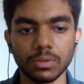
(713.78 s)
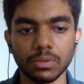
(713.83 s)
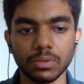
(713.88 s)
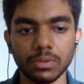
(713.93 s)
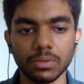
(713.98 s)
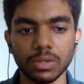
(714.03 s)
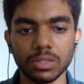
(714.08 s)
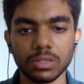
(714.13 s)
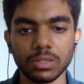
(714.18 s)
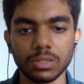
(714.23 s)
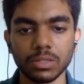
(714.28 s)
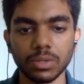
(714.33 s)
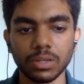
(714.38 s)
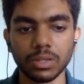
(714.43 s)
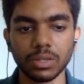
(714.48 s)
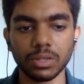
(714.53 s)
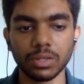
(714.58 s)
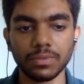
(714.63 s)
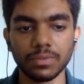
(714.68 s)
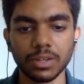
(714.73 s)
once we
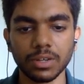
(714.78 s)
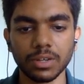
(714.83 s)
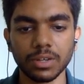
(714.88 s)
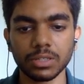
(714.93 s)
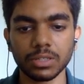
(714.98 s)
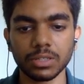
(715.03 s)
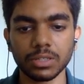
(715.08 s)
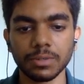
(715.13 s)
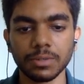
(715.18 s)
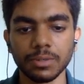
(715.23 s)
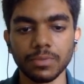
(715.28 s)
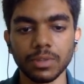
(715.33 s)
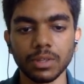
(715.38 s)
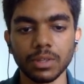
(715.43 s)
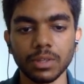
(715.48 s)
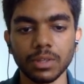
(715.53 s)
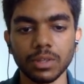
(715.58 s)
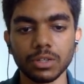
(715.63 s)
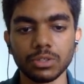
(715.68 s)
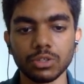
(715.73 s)
refresh it,
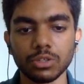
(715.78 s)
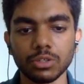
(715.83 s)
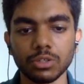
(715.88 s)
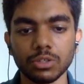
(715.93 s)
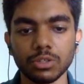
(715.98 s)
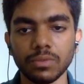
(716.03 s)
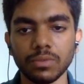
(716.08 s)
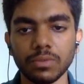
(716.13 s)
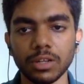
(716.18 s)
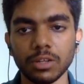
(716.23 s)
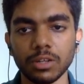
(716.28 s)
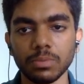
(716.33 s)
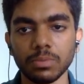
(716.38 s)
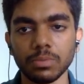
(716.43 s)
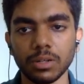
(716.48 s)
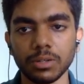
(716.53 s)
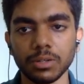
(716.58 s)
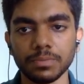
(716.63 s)
it should be available.